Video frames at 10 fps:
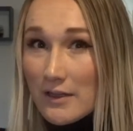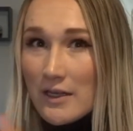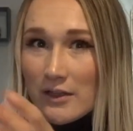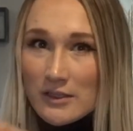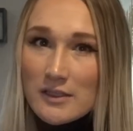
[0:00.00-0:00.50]

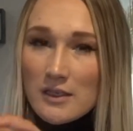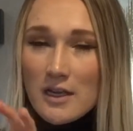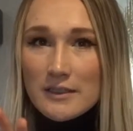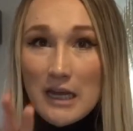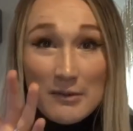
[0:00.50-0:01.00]
then there's
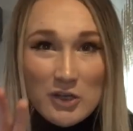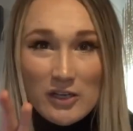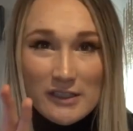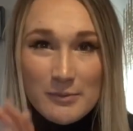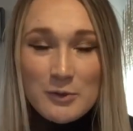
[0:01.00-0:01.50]
time
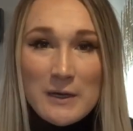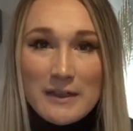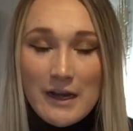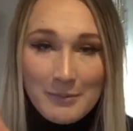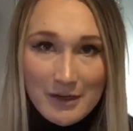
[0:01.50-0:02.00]
chunks in
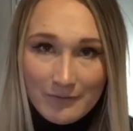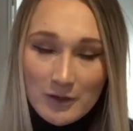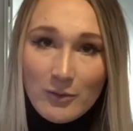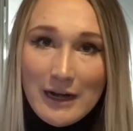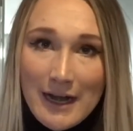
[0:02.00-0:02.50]
between that I'm gonna
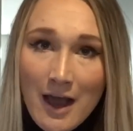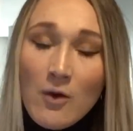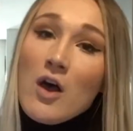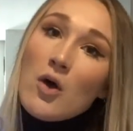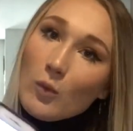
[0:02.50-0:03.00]
fill right
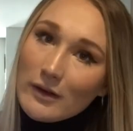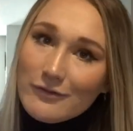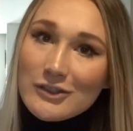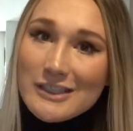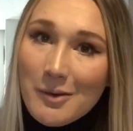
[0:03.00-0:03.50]
now with
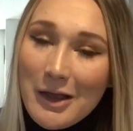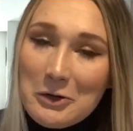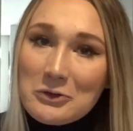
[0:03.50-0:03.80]
for sale by